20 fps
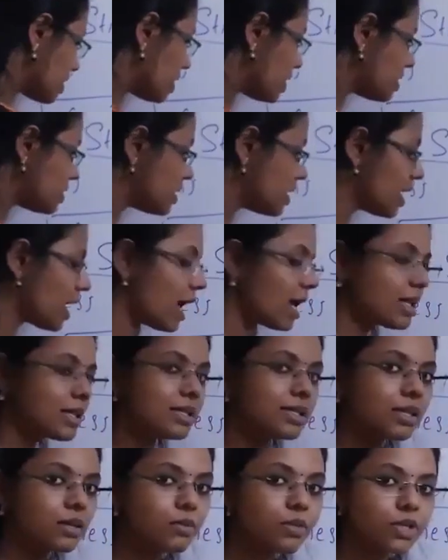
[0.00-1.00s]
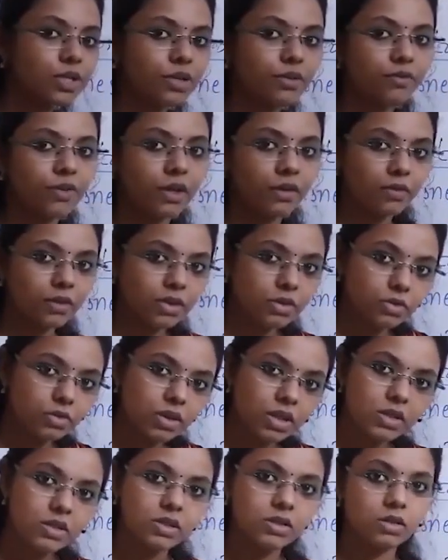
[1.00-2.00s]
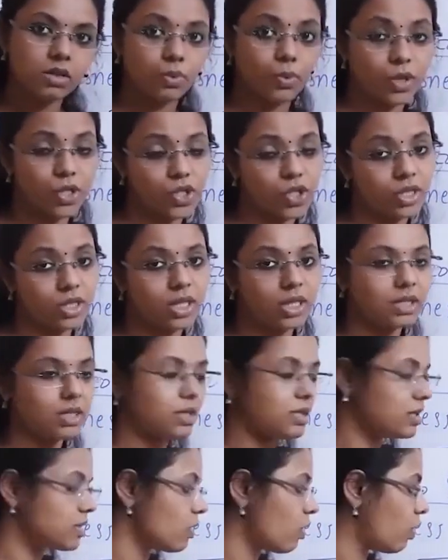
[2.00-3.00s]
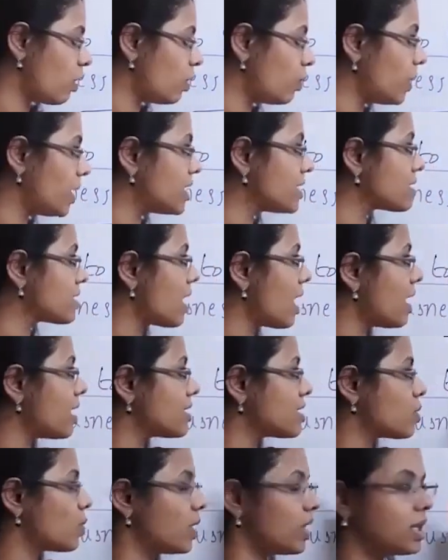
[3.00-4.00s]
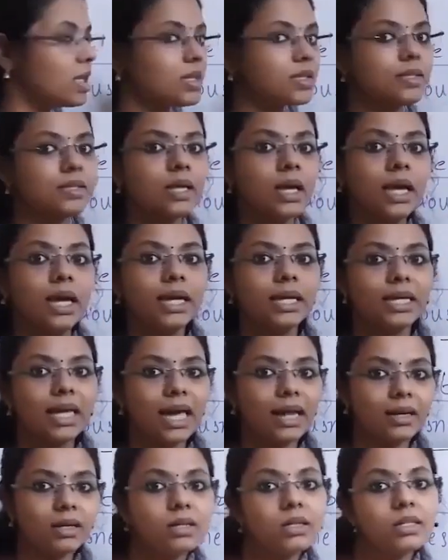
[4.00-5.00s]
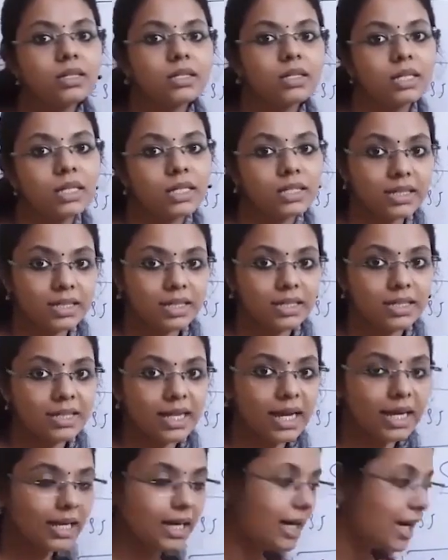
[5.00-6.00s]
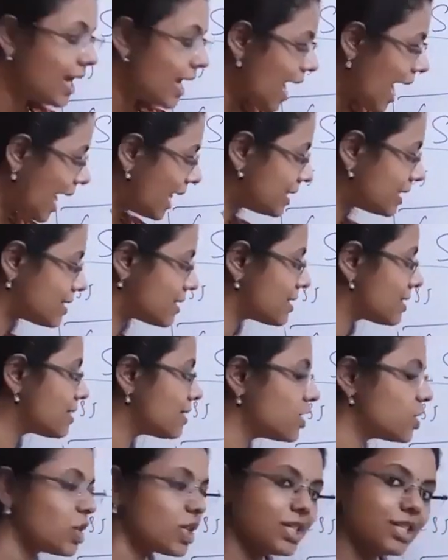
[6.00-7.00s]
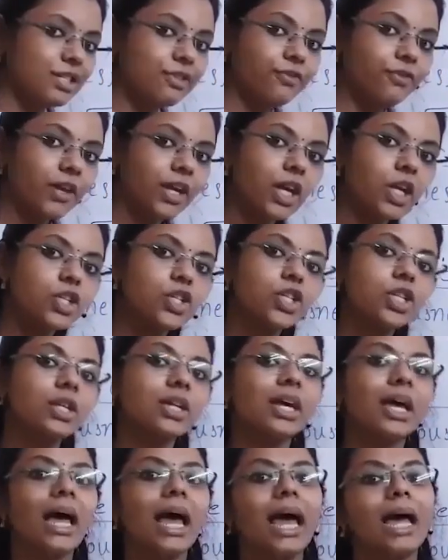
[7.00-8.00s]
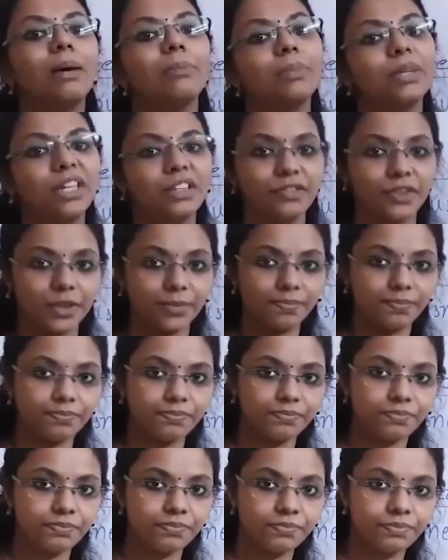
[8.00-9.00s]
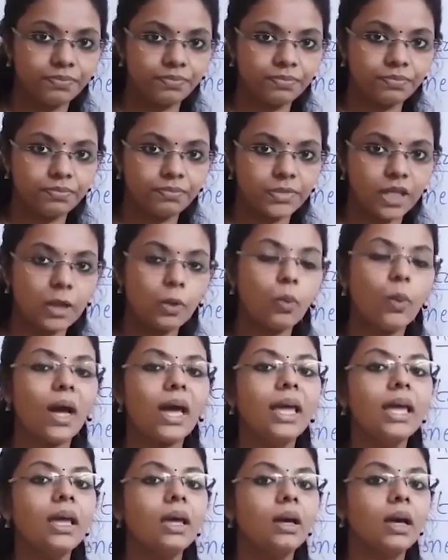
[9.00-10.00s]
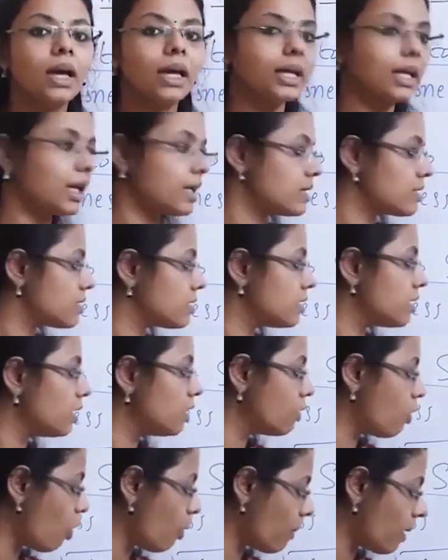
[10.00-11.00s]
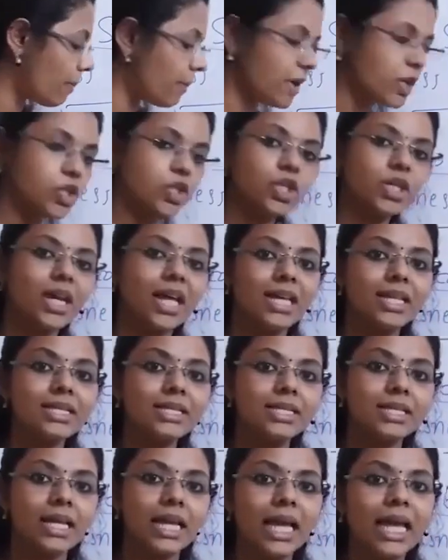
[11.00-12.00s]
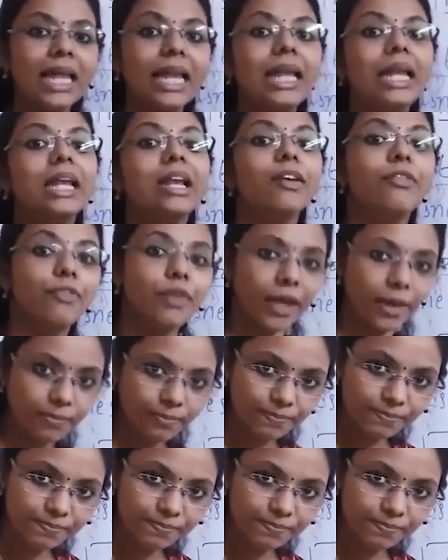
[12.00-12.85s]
is the answer which I've given to this question that is always asked when this characteristic is decided, and this is the justification I'm giving, that why I consider coma patient as living.